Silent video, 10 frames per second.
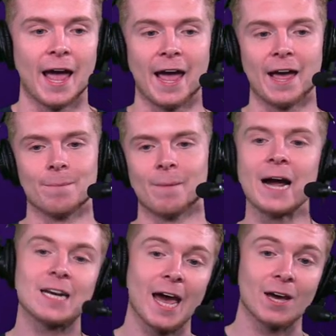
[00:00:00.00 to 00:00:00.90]
And
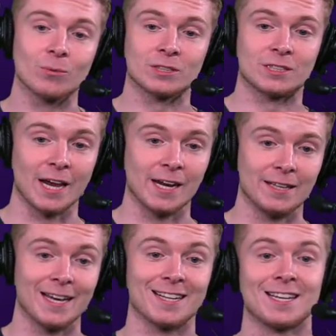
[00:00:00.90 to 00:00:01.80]
my dad was
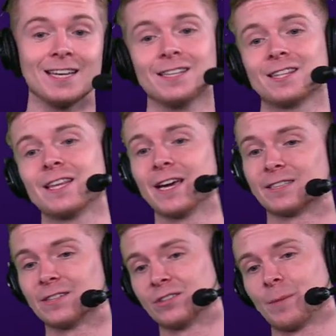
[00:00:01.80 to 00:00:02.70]
saying that he
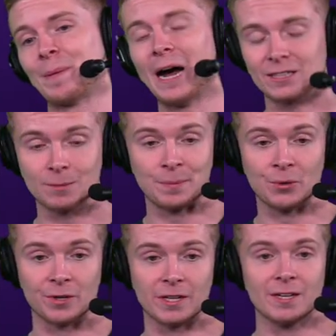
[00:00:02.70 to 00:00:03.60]
thinks there's a
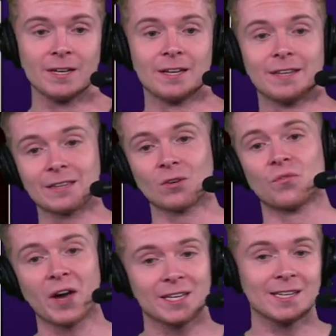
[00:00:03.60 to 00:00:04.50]
possibility that the
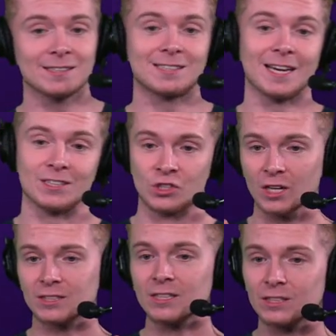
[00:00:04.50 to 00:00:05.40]
Vikings sent
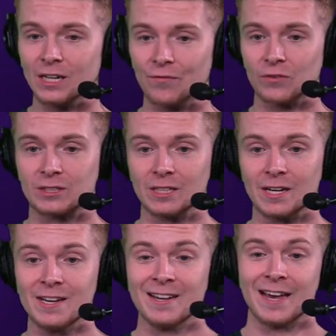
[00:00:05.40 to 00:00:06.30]
Justin
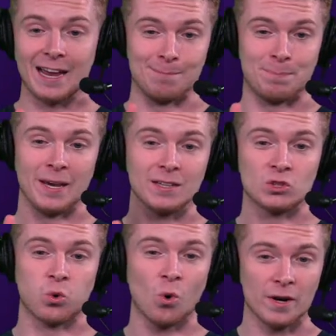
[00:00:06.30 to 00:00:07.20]
Jefferson and pick
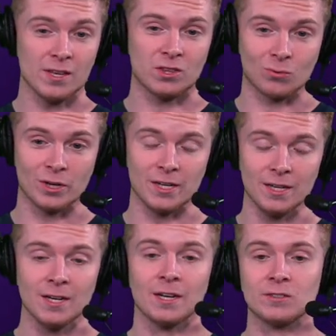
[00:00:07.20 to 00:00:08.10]

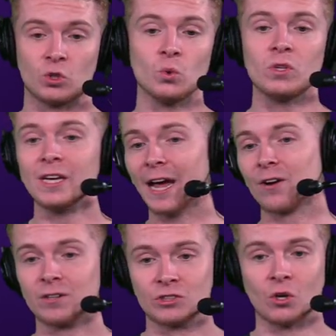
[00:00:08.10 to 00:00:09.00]
23 to the
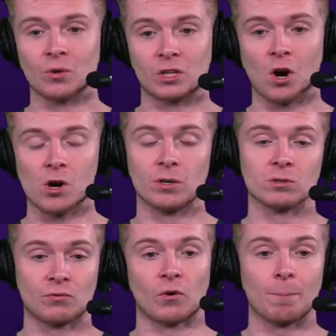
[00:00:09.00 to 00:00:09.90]
Arizona
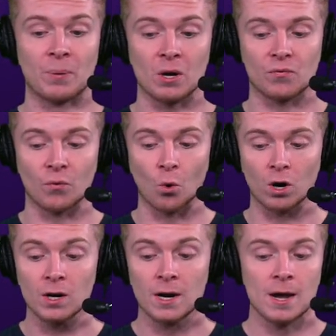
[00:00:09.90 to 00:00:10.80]
Cardinals for pick
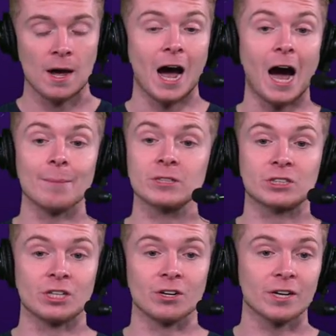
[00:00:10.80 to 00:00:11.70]
four. I'm
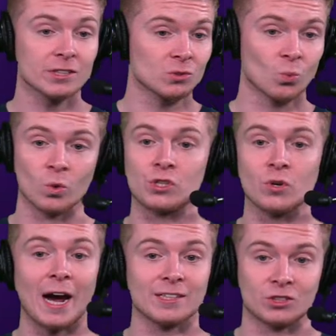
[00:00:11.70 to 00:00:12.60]
just curious, would
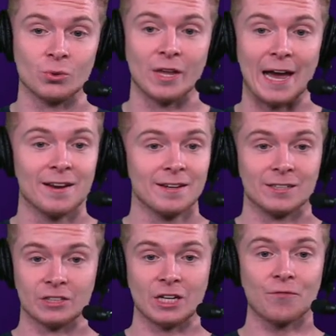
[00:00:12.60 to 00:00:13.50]
you guys do that?
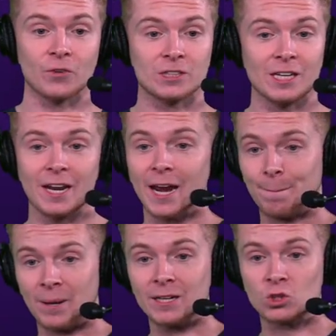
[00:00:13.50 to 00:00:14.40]
Jefferson
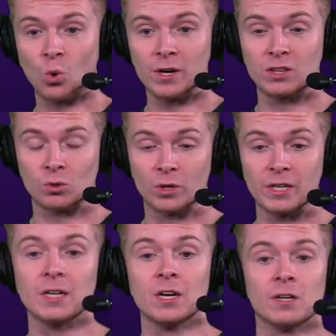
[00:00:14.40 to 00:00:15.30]
and pick
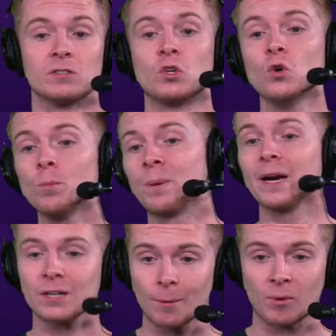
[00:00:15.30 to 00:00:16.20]
23 to
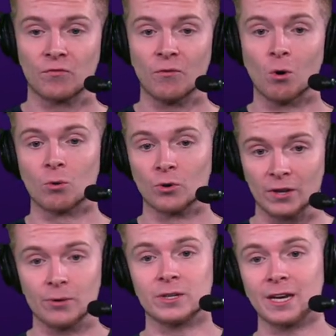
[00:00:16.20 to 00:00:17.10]
pick number four, where
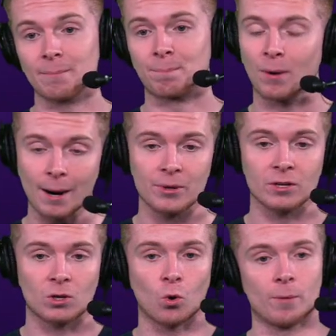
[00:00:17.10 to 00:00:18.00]
they would get probably
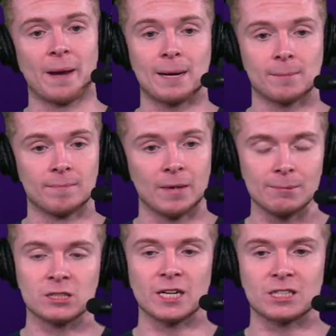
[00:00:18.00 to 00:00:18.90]
their quarterback,
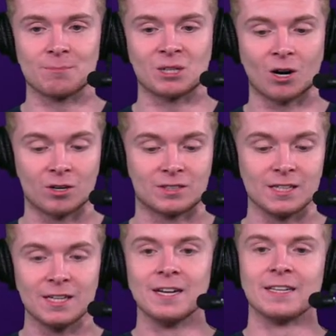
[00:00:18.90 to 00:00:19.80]
maybe J.J.
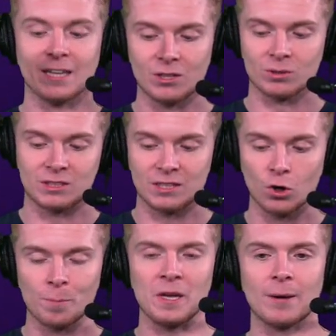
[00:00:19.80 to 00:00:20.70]
McCarthy. Then they would
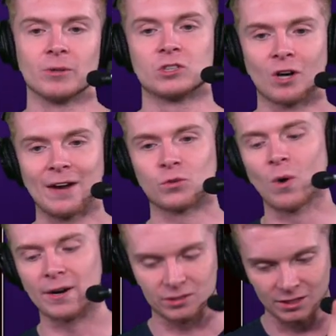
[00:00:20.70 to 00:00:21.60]
still be able to draft a
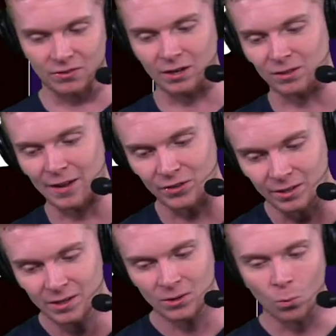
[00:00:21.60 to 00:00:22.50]
wide receiver at
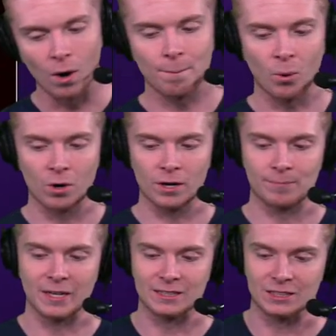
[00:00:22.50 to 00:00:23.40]
11. One pouring
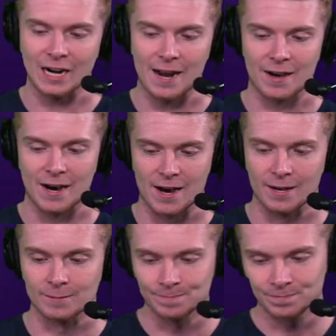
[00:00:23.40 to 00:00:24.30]
up that shot.
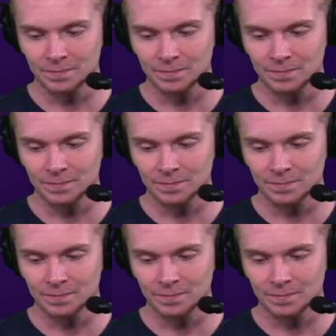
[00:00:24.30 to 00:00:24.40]
Uh,